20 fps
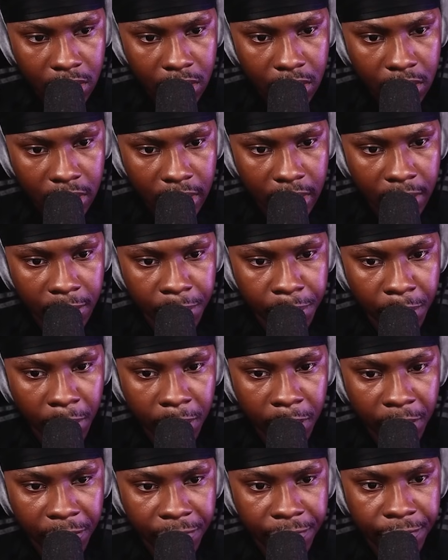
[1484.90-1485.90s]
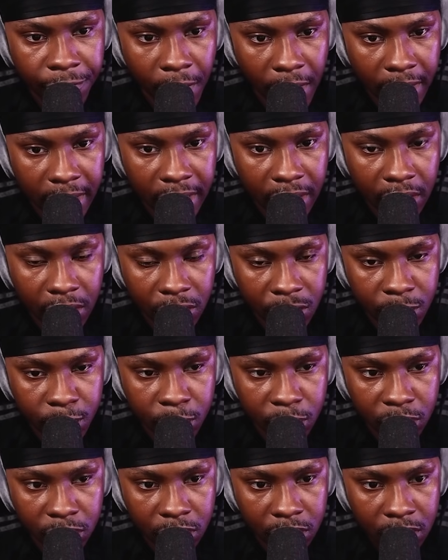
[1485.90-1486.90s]
gonna bomb the fucking
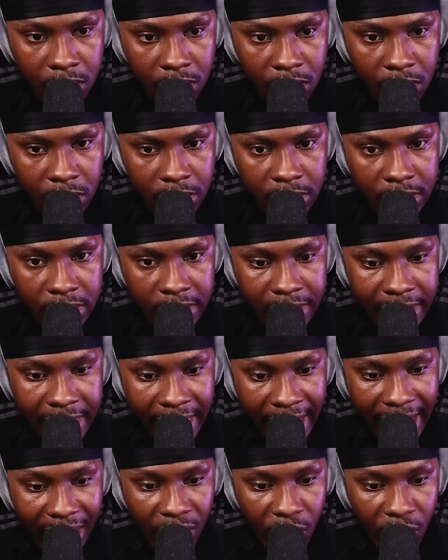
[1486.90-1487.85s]
hospital that